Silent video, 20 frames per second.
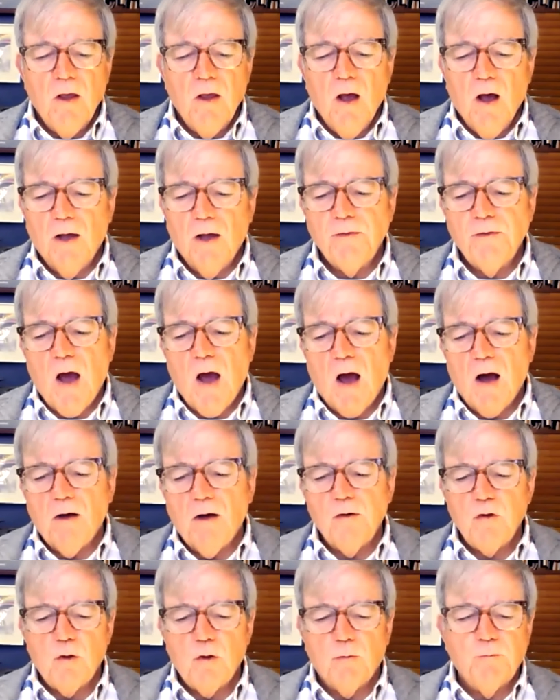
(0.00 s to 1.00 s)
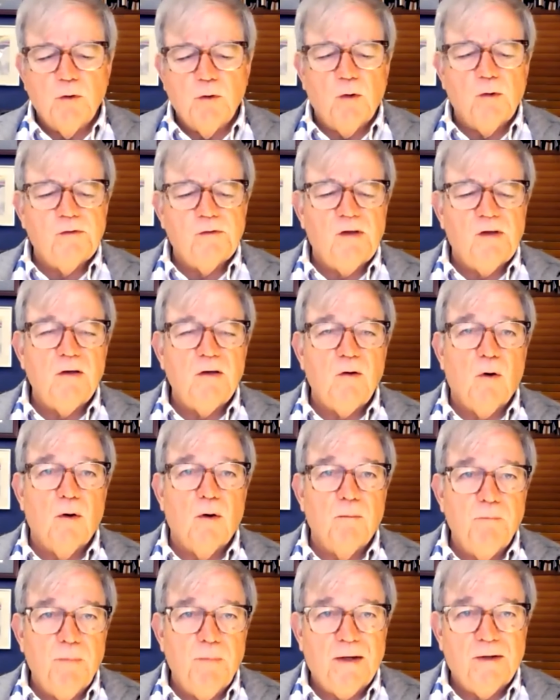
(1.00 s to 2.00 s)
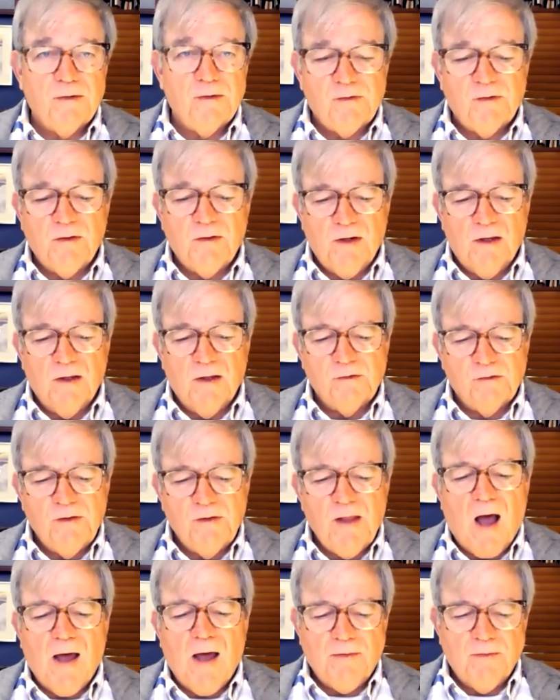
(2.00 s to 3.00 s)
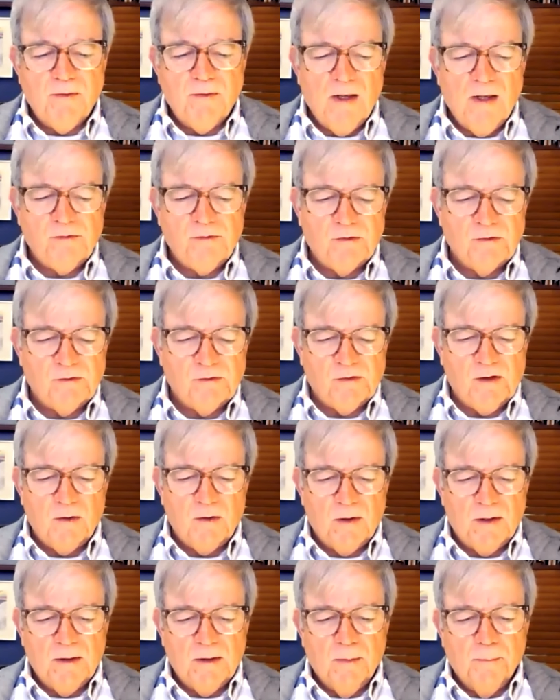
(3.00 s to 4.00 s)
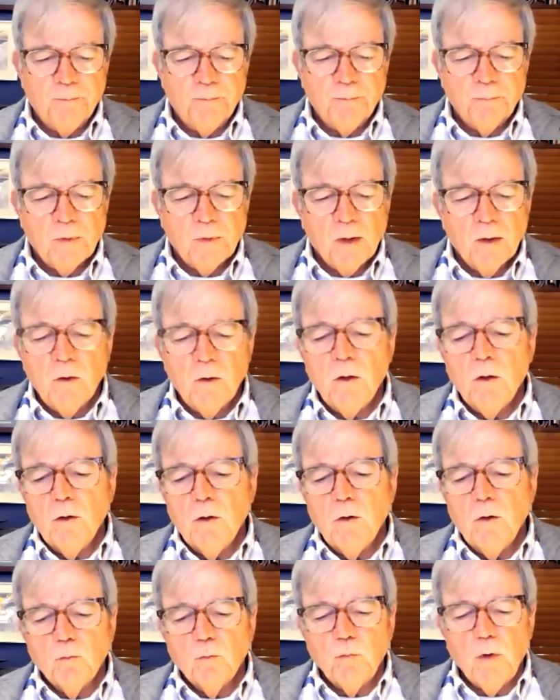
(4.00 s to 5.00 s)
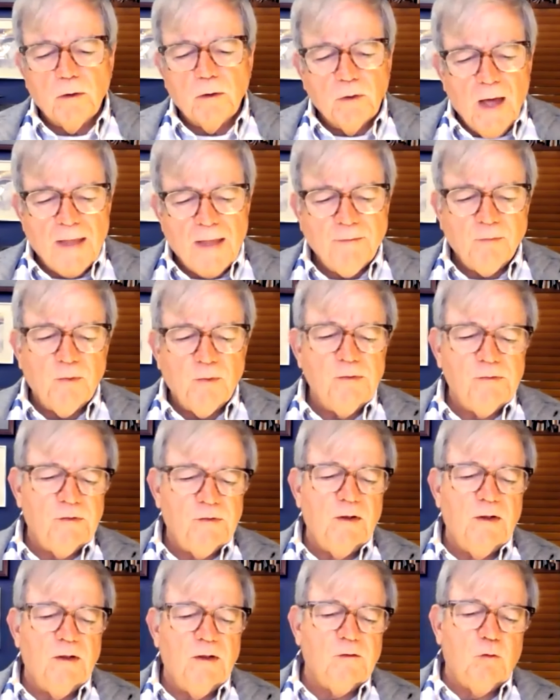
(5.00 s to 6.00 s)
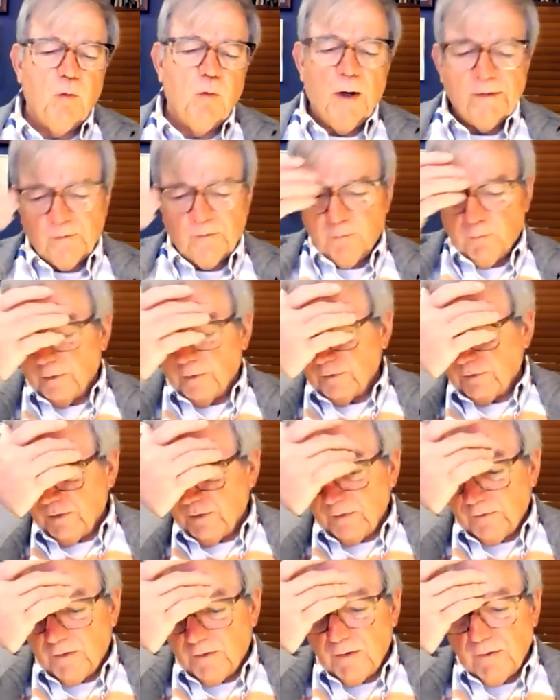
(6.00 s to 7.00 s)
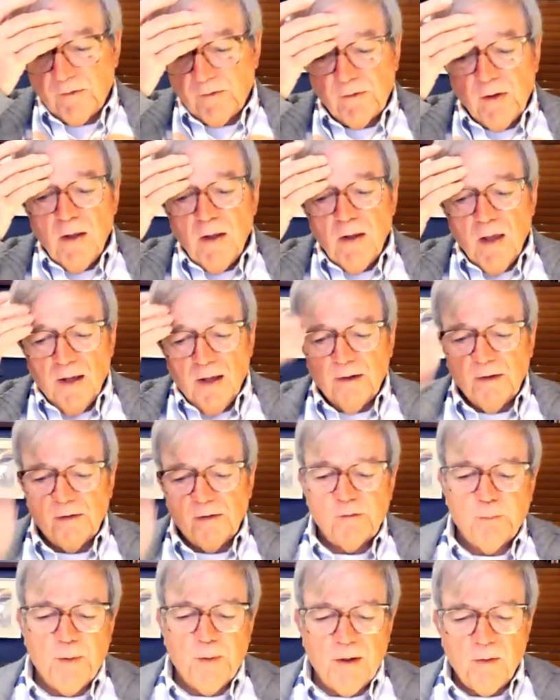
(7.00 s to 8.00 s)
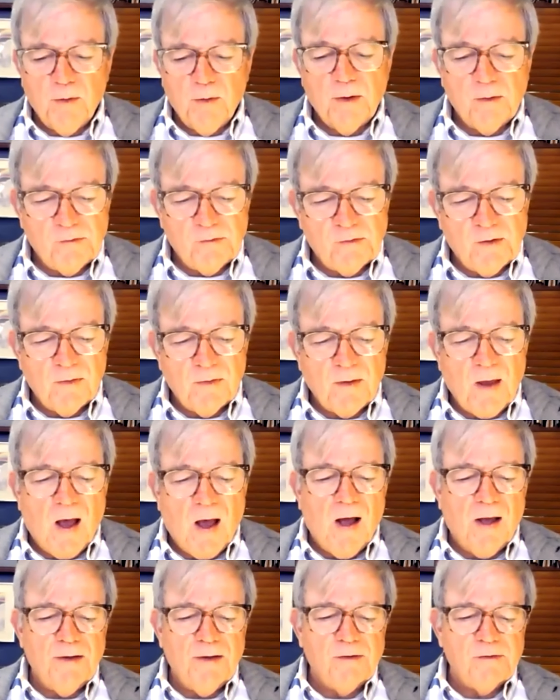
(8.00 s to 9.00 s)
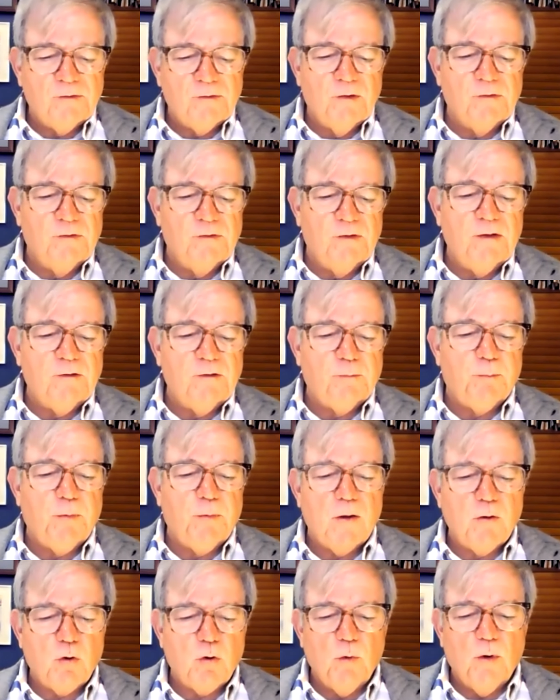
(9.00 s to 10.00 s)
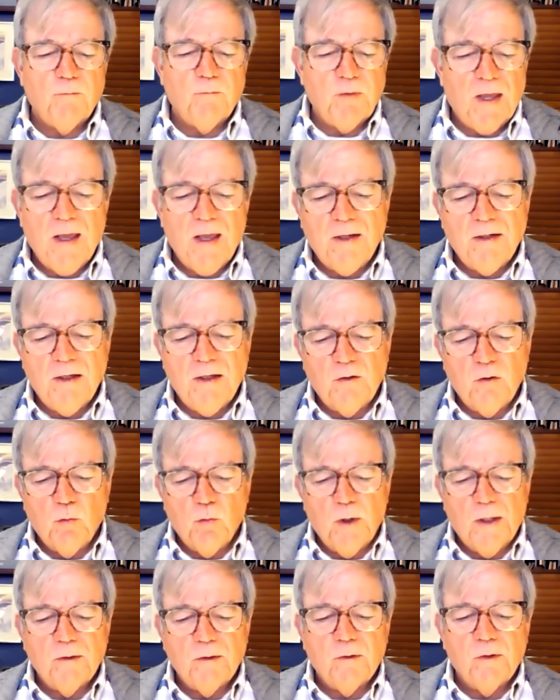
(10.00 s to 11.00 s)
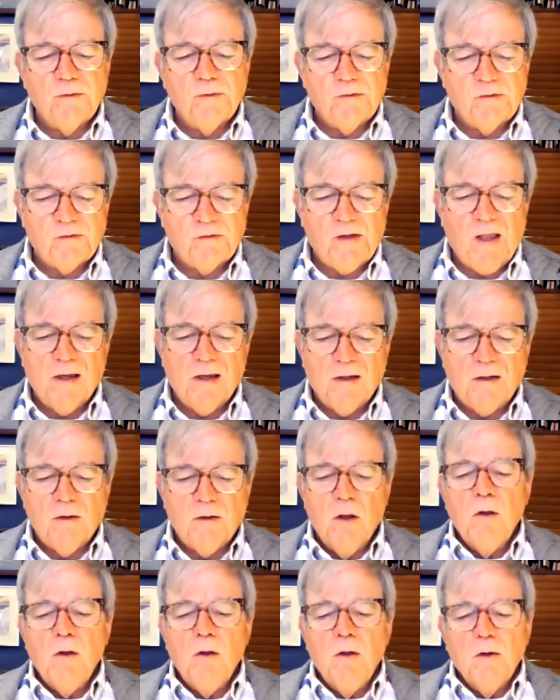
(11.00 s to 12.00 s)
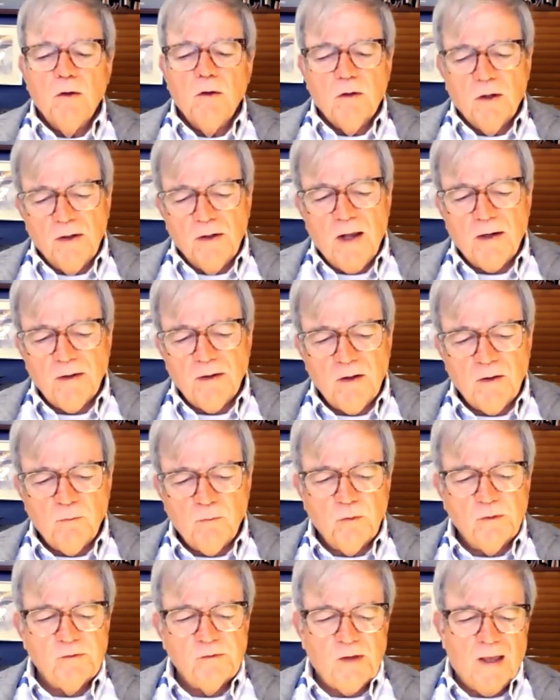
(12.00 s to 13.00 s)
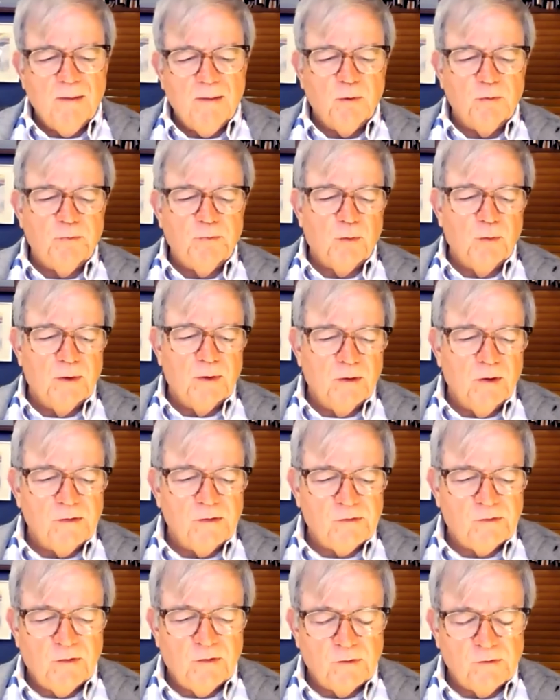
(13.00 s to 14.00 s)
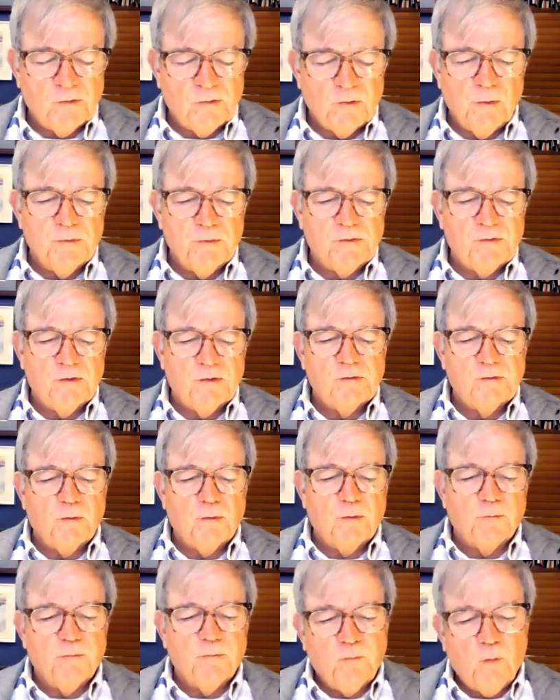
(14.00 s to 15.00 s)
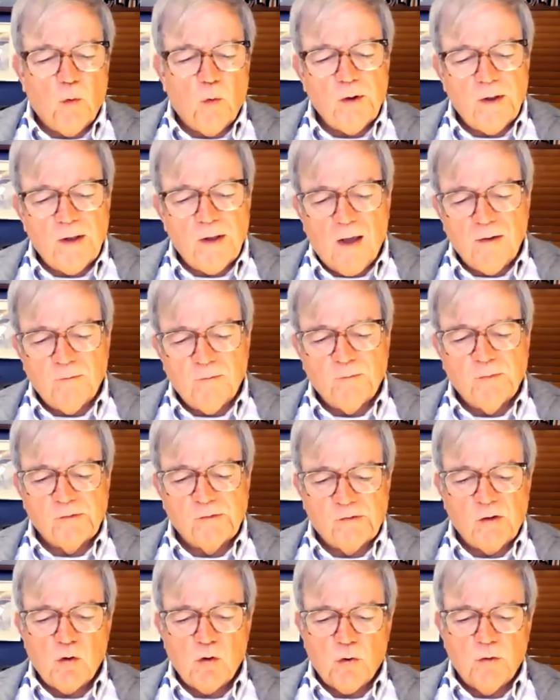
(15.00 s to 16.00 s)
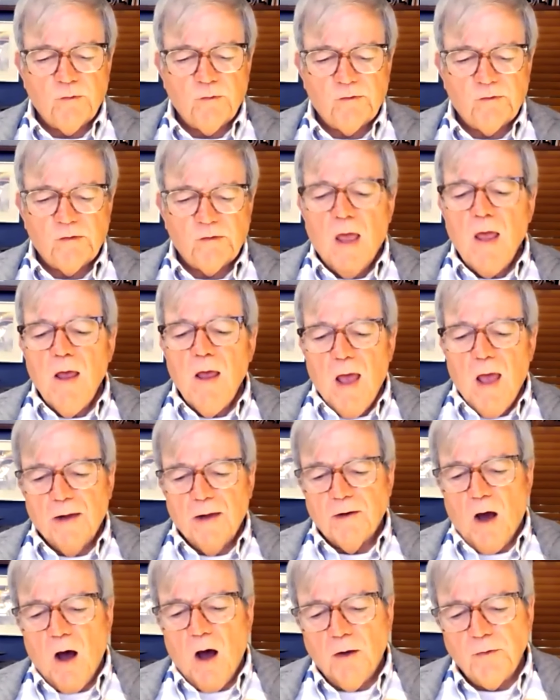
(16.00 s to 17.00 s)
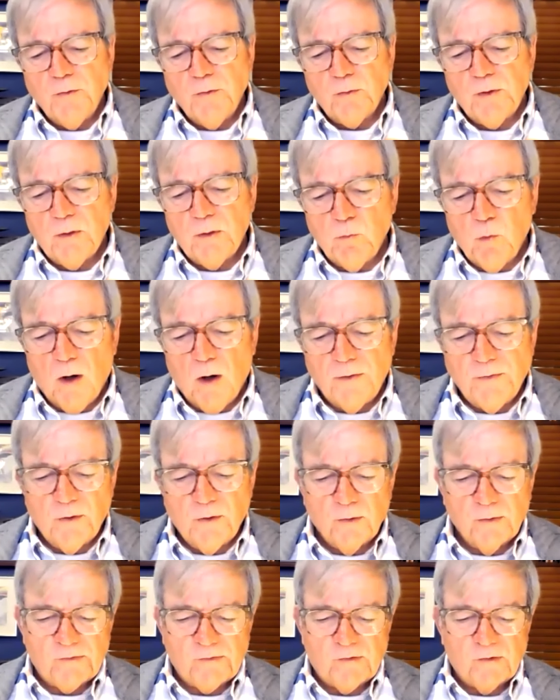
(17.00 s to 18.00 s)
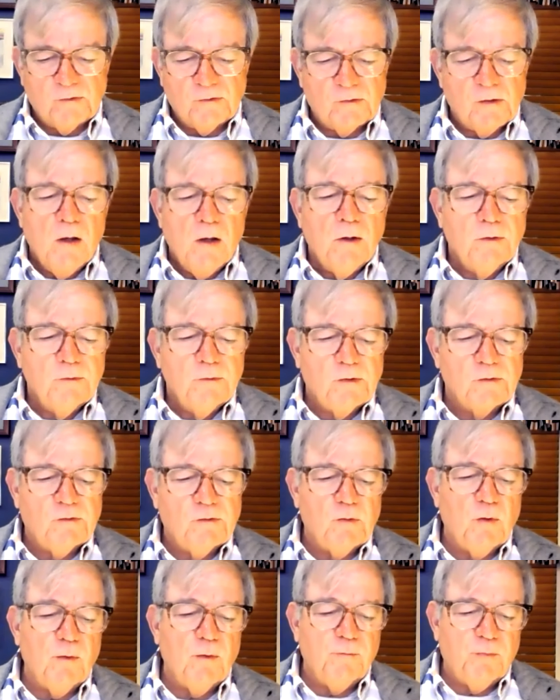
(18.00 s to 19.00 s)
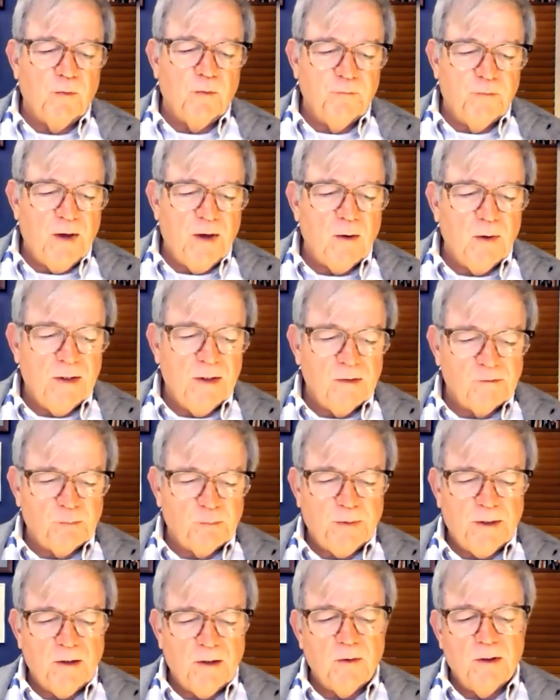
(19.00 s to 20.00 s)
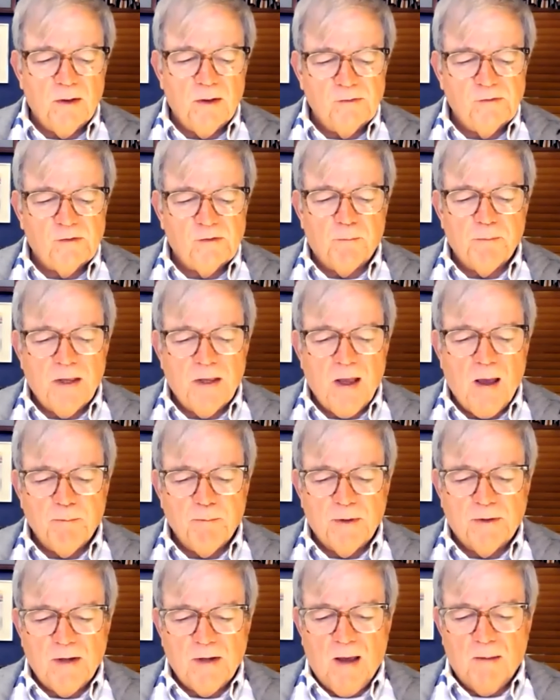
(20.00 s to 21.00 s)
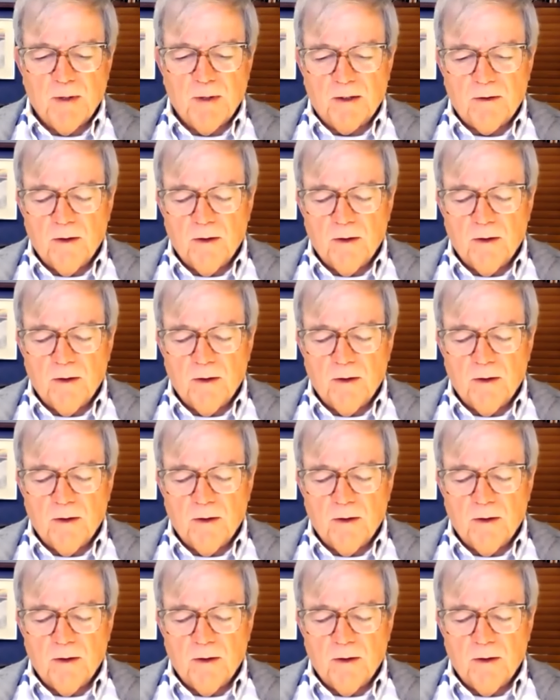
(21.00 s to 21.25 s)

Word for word: A knowledge of nursing or medicine is not necessary. Relentless in its quest for assistance and experiencing the highest disease pressure of any New England state, Connecticut was able to enlist the services of forty-eight physicians and one hundred one nurses to serve for various periods of the epidemic.